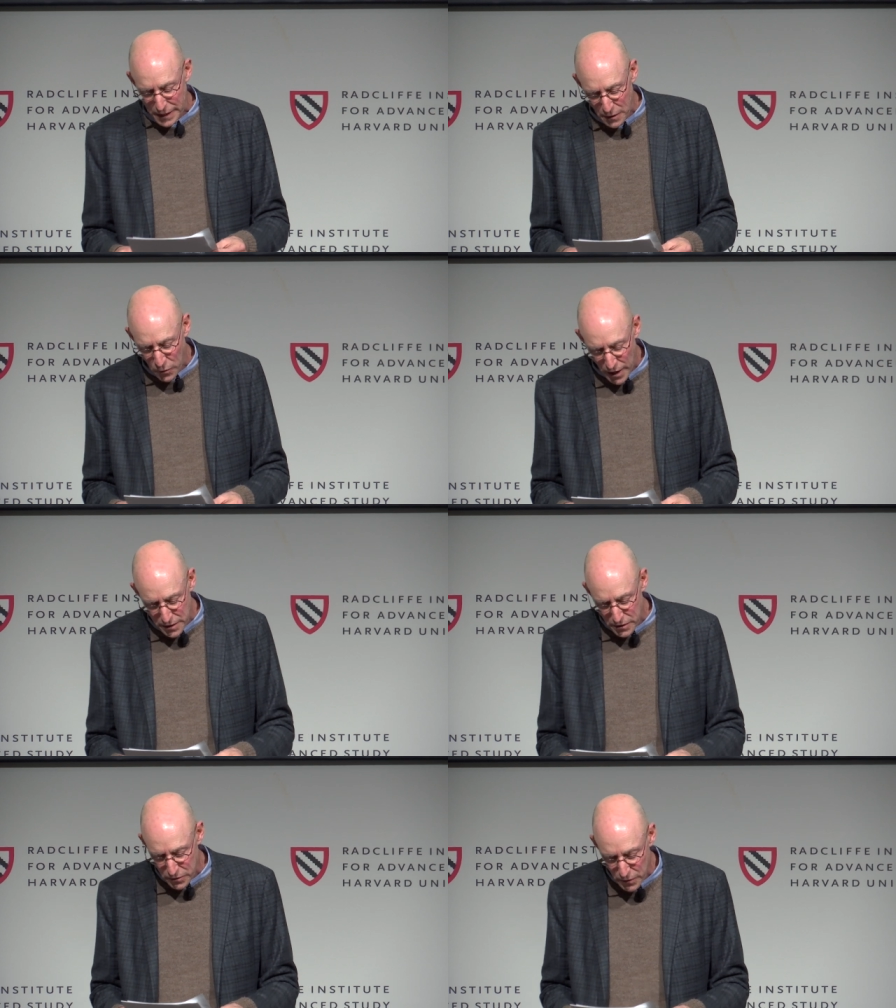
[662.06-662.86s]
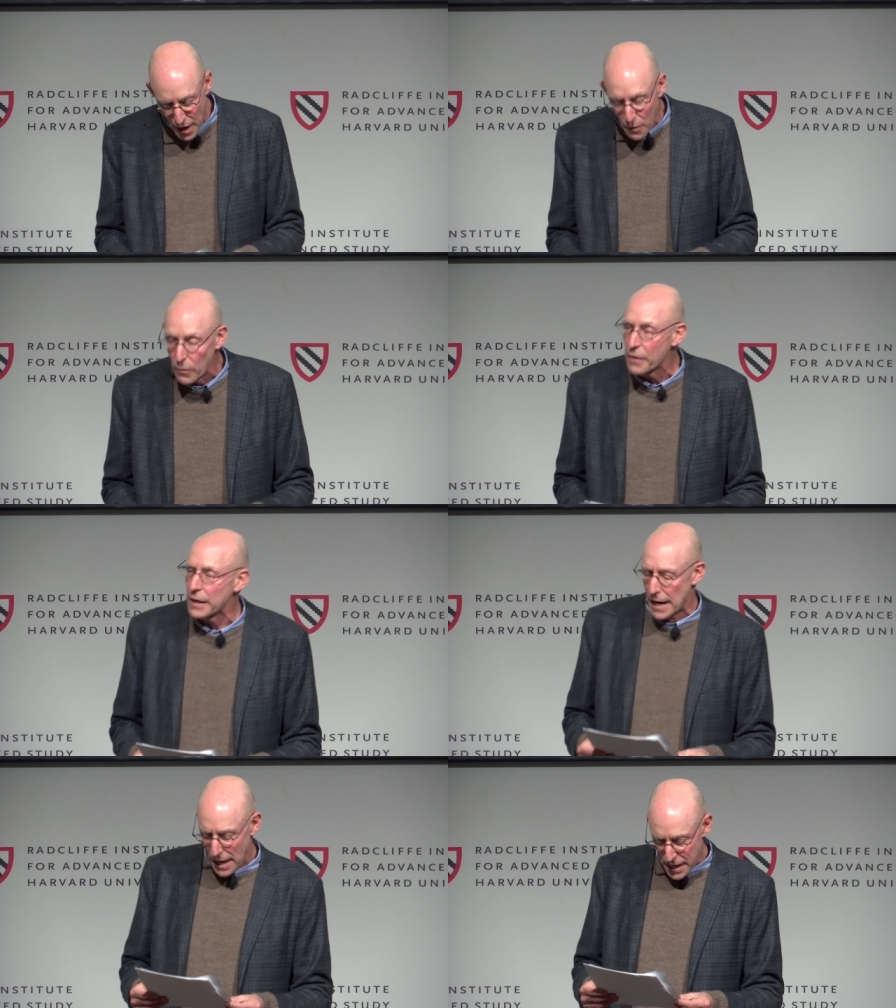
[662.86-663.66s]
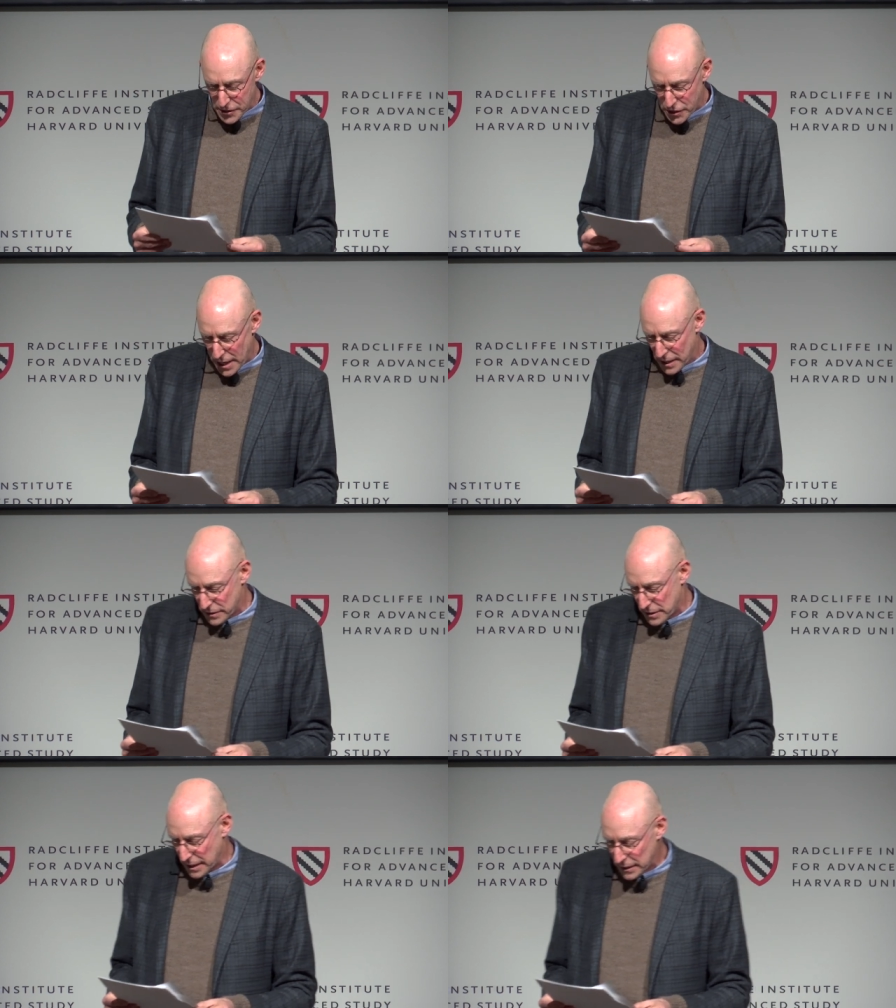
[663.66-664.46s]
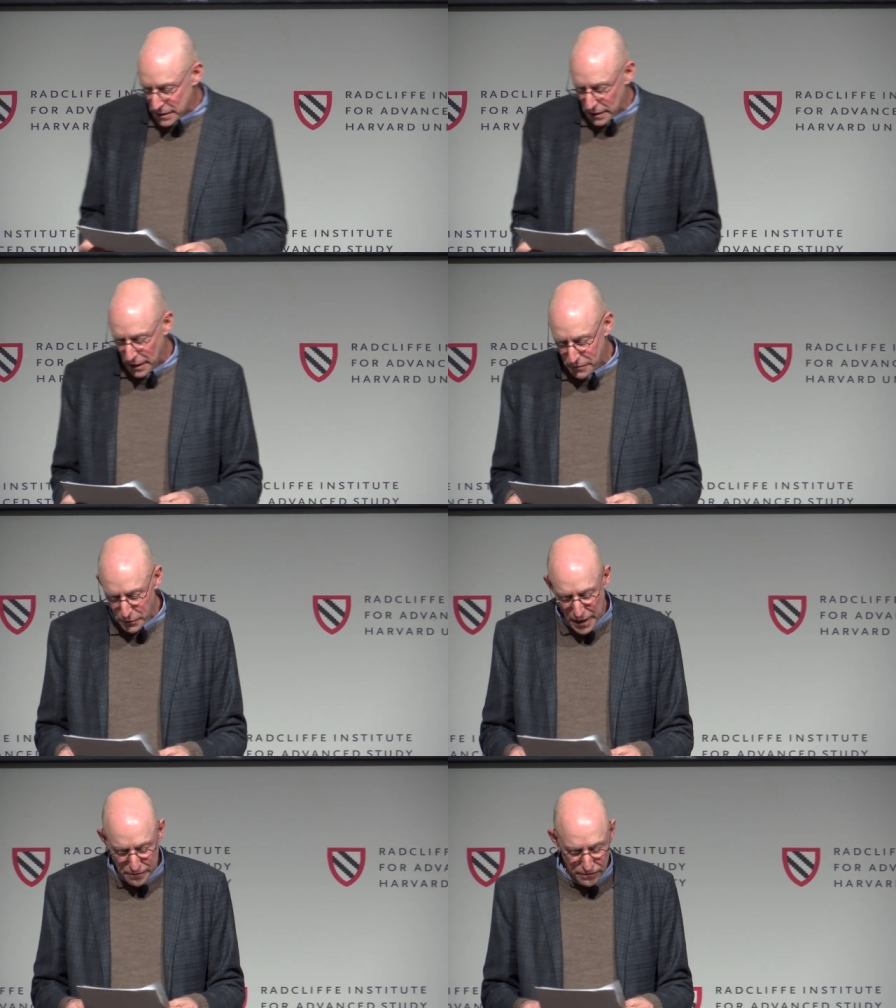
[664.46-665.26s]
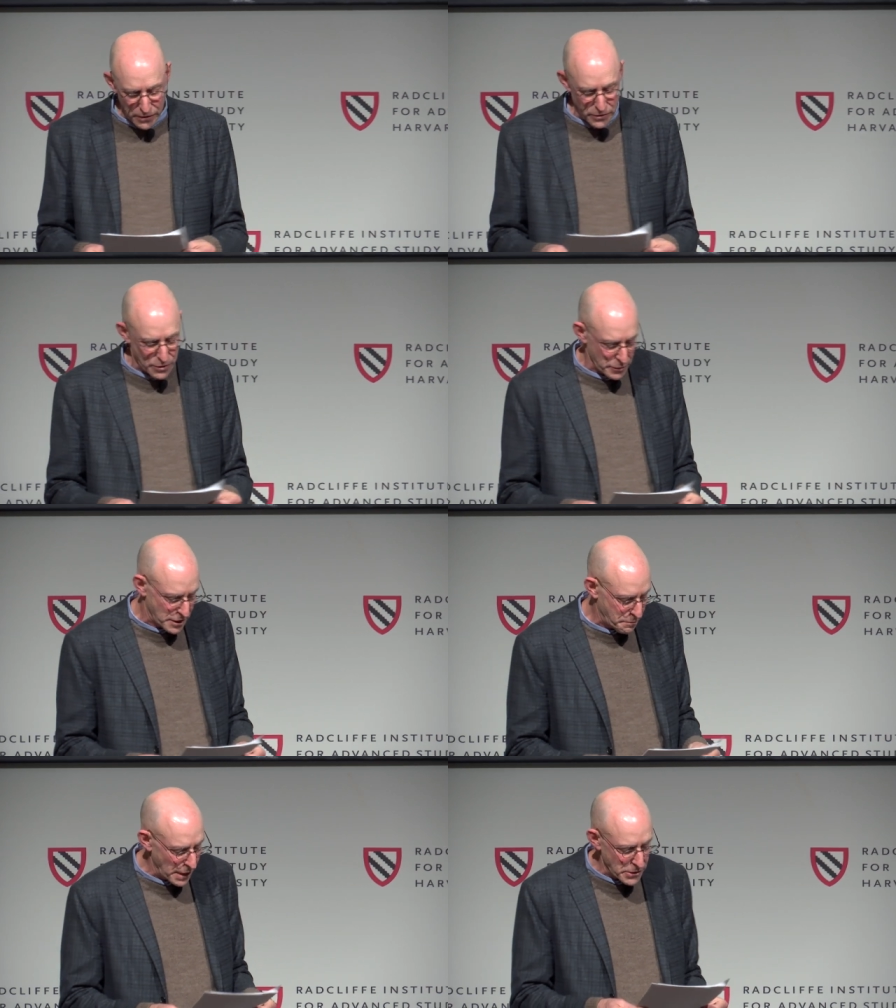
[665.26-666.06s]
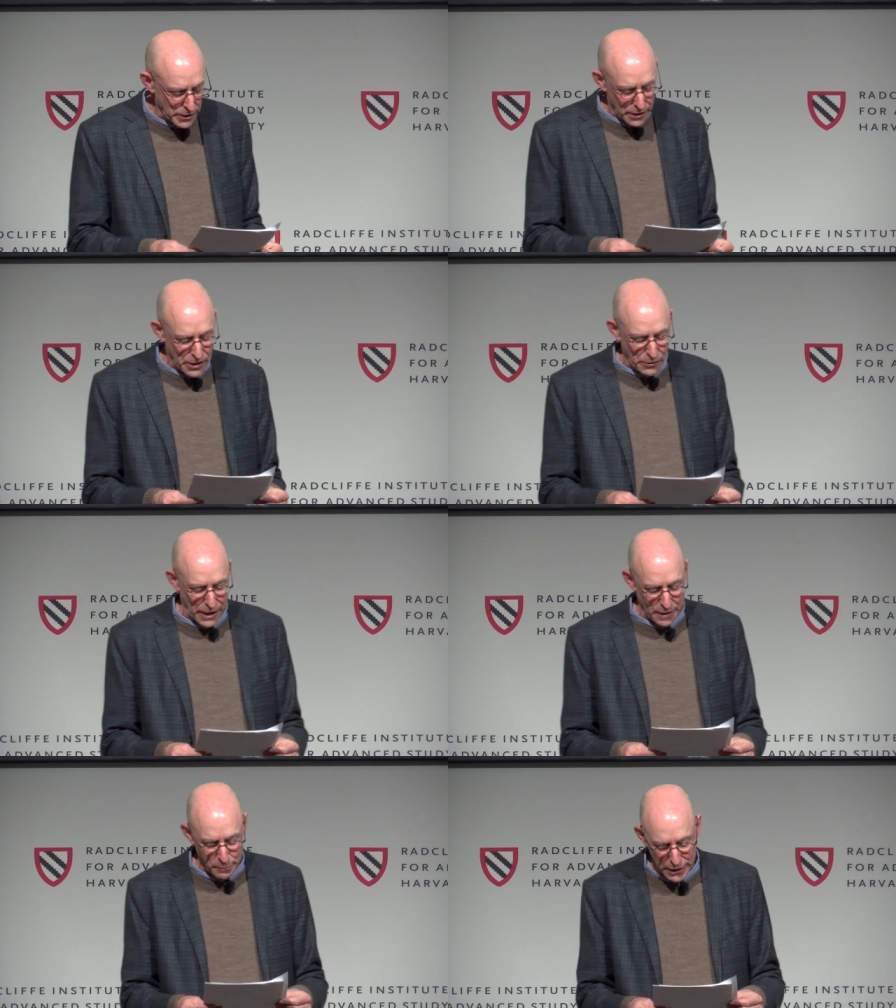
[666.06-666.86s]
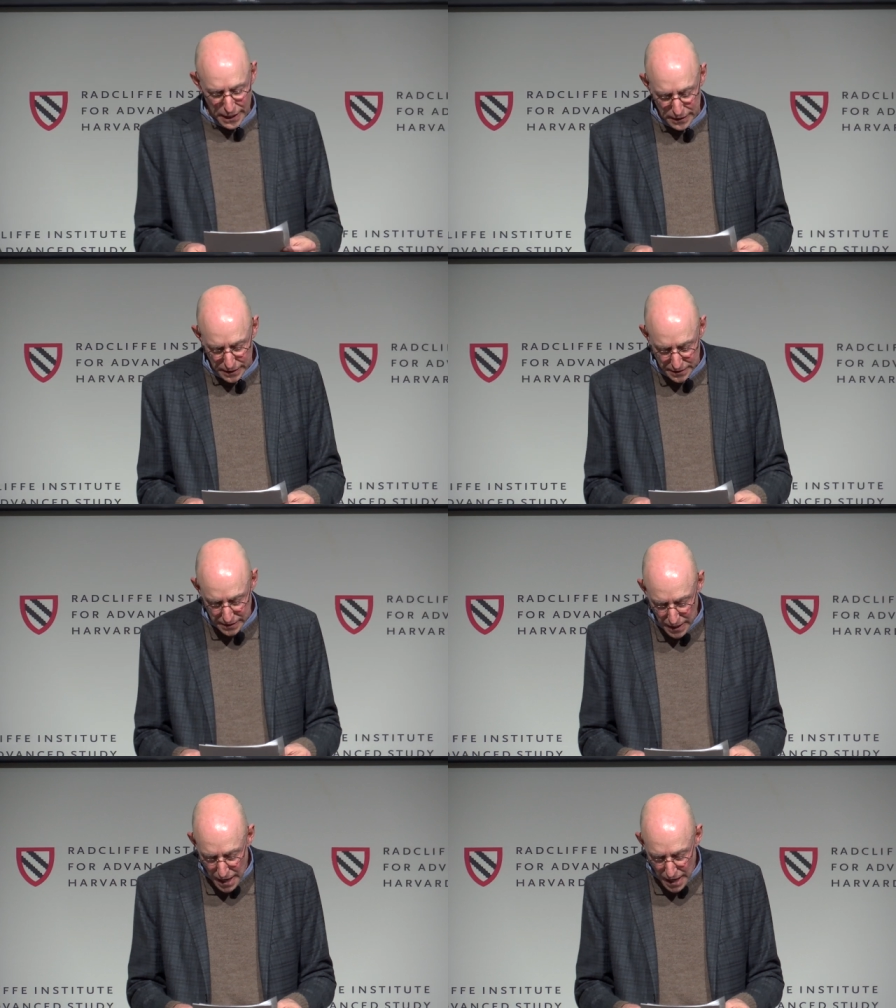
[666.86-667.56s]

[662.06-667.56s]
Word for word: at NYU, wearing eye shades and listening through headphones to a specially curated playlist,